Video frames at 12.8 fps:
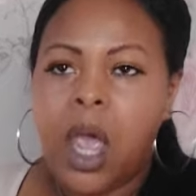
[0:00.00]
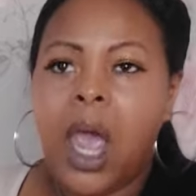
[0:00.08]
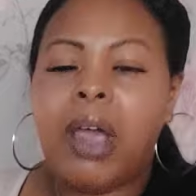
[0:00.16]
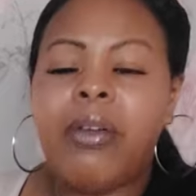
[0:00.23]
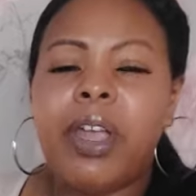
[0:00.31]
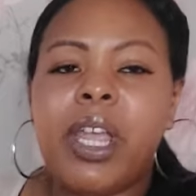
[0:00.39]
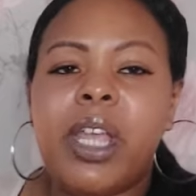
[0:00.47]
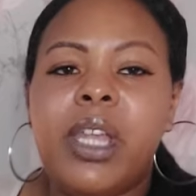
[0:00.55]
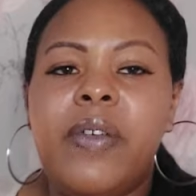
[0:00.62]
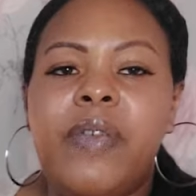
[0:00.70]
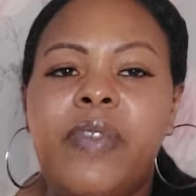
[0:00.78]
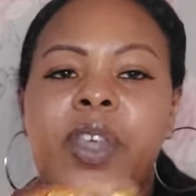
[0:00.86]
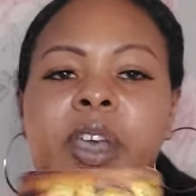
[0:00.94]
I reckon
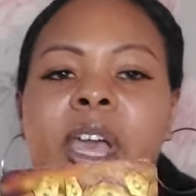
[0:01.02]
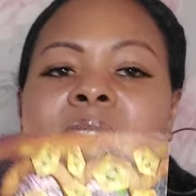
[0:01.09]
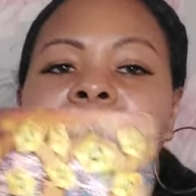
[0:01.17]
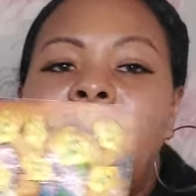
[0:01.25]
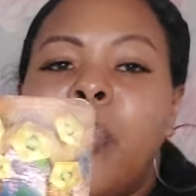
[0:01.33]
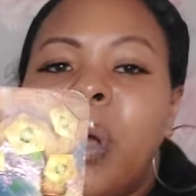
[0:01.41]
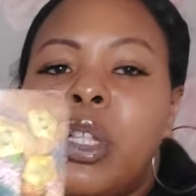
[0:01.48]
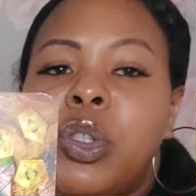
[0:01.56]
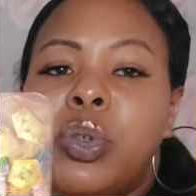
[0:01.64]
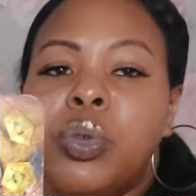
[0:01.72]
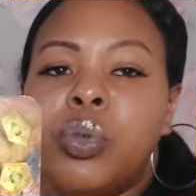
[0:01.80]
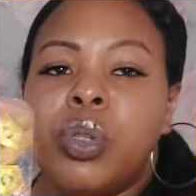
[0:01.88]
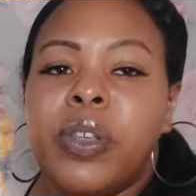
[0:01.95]
if the Eight of
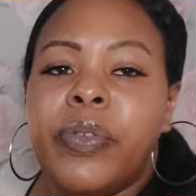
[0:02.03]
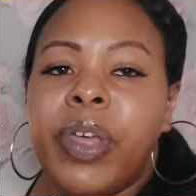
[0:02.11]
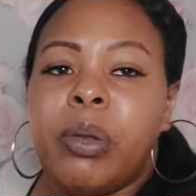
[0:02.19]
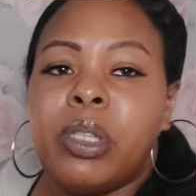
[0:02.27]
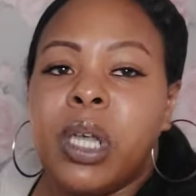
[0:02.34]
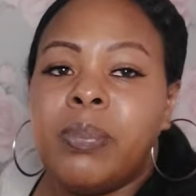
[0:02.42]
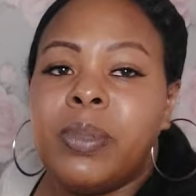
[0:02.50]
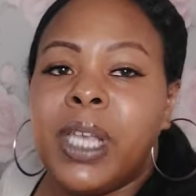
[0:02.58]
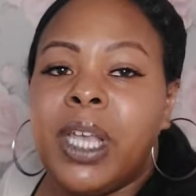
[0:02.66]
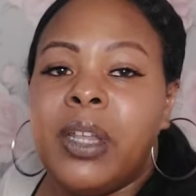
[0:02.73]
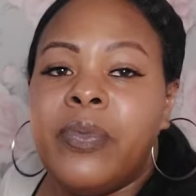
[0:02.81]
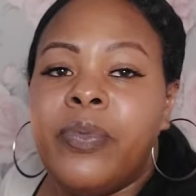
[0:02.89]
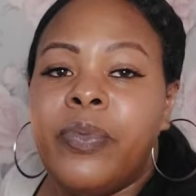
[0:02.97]
Pentacles, if that was the
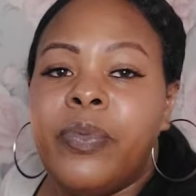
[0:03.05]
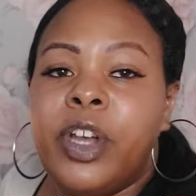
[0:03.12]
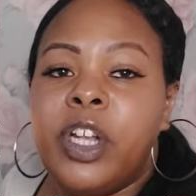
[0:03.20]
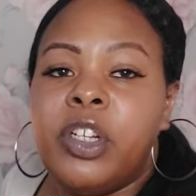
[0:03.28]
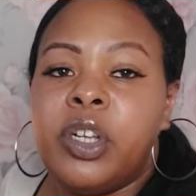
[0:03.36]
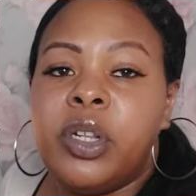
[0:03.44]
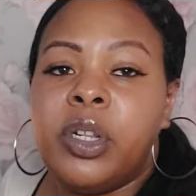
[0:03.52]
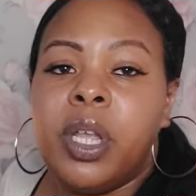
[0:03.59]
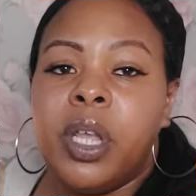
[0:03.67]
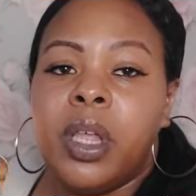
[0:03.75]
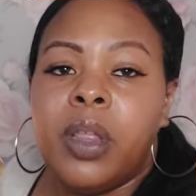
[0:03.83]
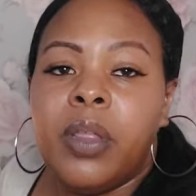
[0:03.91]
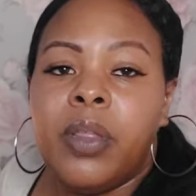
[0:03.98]
updated version,
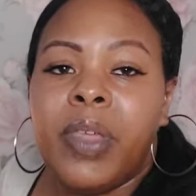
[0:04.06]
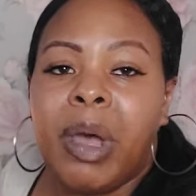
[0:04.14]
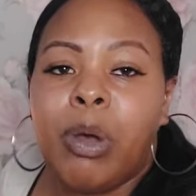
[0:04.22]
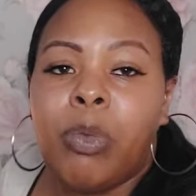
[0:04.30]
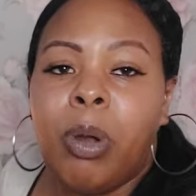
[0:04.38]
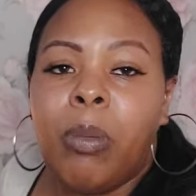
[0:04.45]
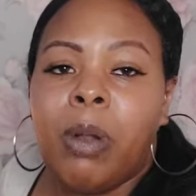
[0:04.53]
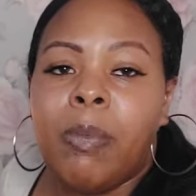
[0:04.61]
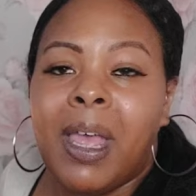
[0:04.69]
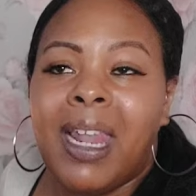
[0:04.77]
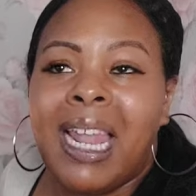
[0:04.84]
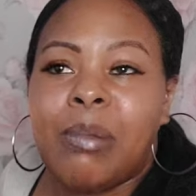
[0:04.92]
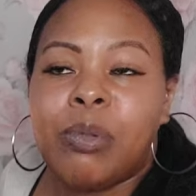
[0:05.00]
that would probably be
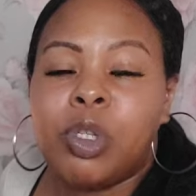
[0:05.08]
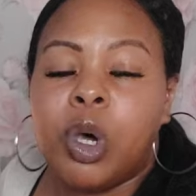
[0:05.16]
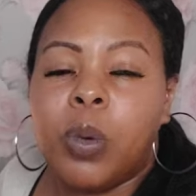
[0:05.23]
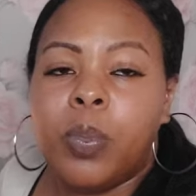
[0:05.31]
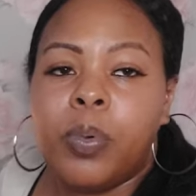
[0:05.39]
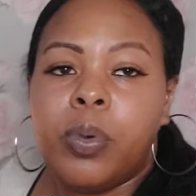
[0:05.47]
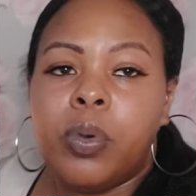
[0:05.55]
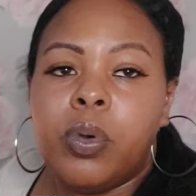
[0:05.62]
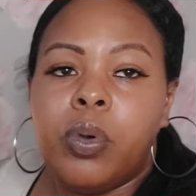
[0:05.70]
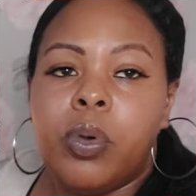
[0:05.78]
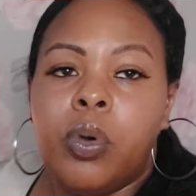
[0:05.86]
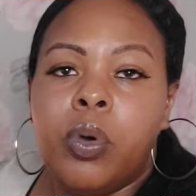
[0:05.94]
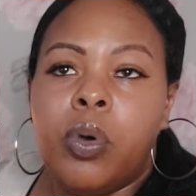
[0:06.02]
a laptop
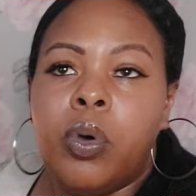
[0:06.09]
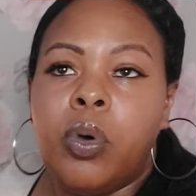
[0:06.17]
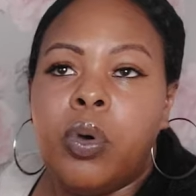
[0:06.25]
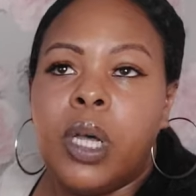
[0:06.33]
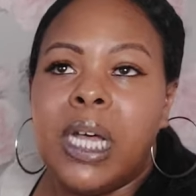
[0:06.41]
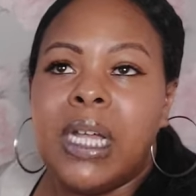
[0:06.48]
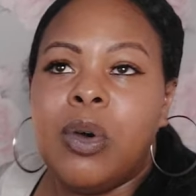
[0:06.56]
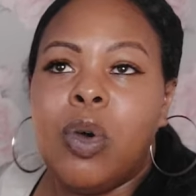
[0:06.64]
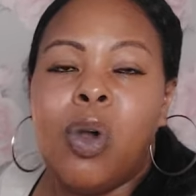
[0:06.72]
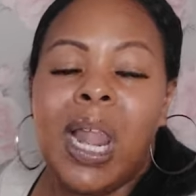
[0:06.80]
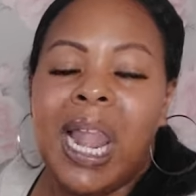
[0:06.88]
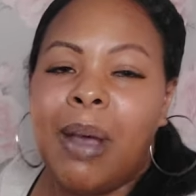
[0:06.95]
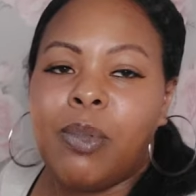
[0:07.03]
or
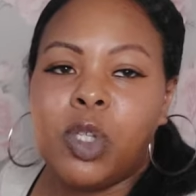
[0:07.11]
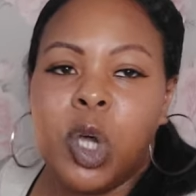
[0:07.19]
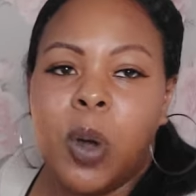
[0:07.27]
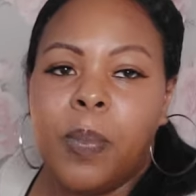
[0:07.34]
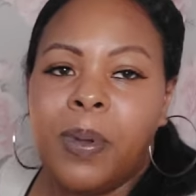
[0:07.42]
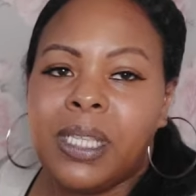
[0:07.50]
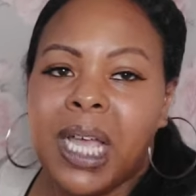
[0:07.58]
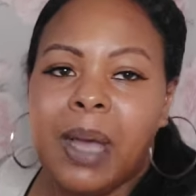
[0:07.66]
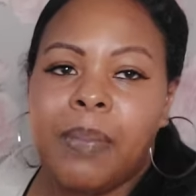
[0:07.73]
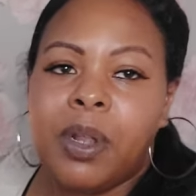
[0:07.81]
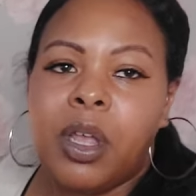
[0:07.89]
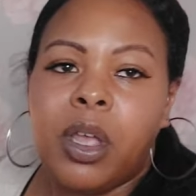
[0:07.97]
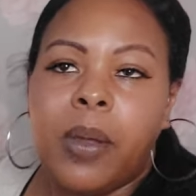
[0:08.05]
laptop, a
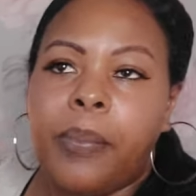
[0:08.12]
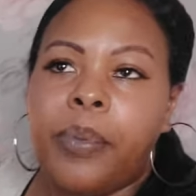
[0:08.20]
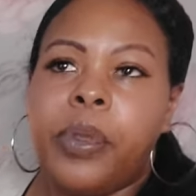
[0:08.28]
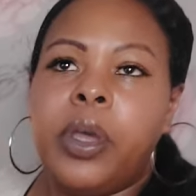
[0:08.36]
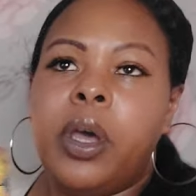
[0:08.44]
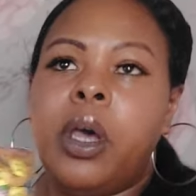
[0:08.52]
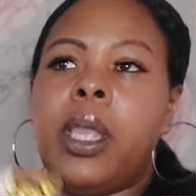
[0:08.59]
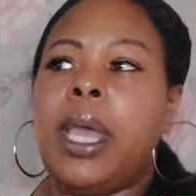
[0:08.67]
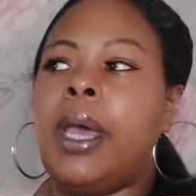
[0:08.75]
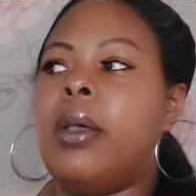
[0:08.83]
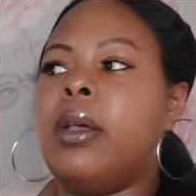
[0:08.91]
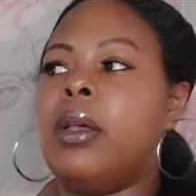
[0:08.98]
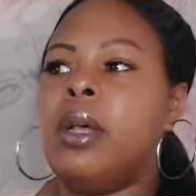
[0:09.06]
tablet, a computer,
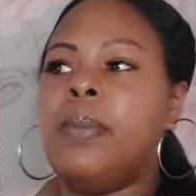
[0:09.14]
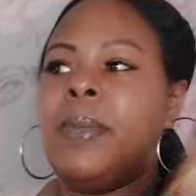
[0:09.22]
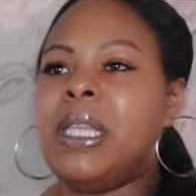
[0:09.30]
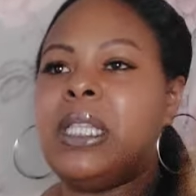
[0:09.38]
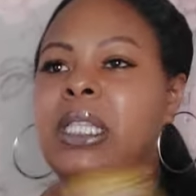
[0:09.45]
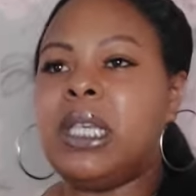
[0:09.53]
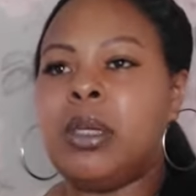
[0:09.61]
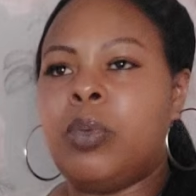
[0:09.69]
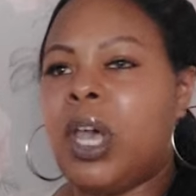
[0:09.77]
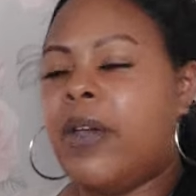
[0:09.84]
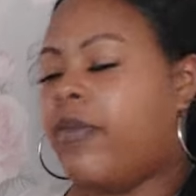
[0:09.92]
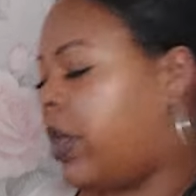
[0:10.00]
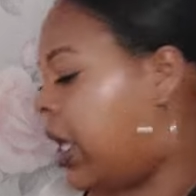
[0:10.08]
yeah, a PC,
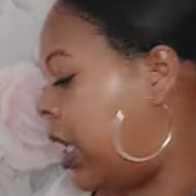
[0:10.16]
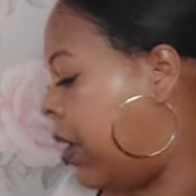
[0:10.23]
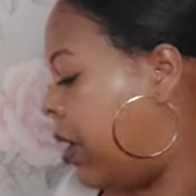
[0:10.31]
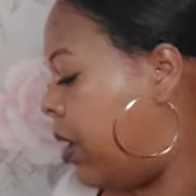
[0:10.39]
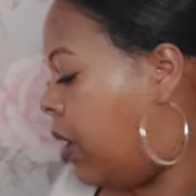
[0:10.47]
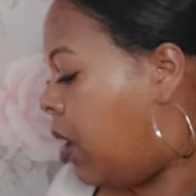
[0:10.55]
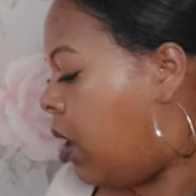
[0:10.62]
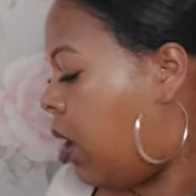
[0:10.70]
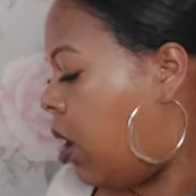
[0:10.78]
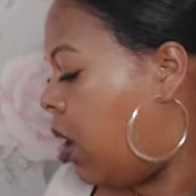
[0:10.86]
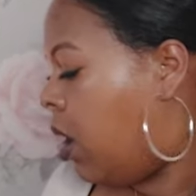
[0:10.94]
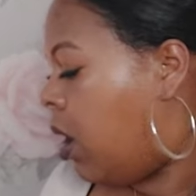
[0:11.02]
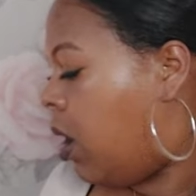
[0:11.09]
whatever, yeah.
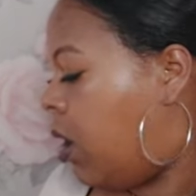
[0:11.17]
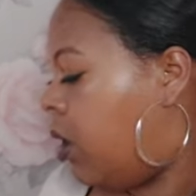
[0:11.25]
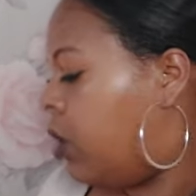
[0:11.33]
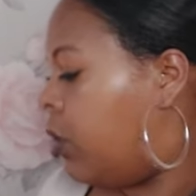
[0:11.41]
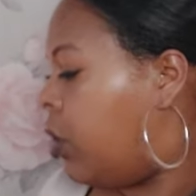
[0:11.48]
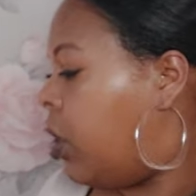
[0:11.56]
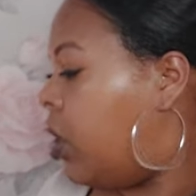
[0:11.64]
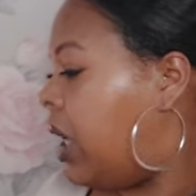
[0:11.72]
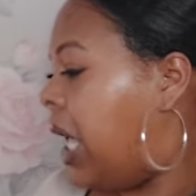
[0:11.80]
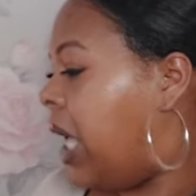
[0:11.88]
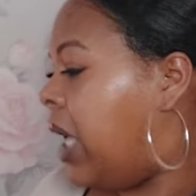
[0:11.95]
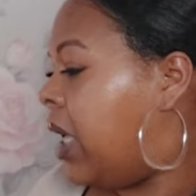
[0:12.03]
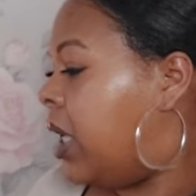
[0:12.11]
Not
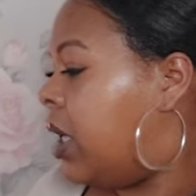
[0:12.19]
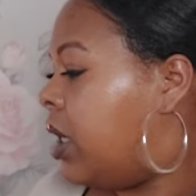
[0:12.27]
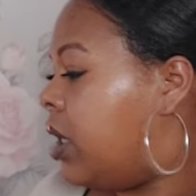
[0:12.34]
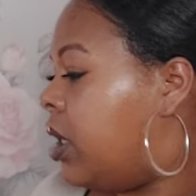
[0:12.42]
a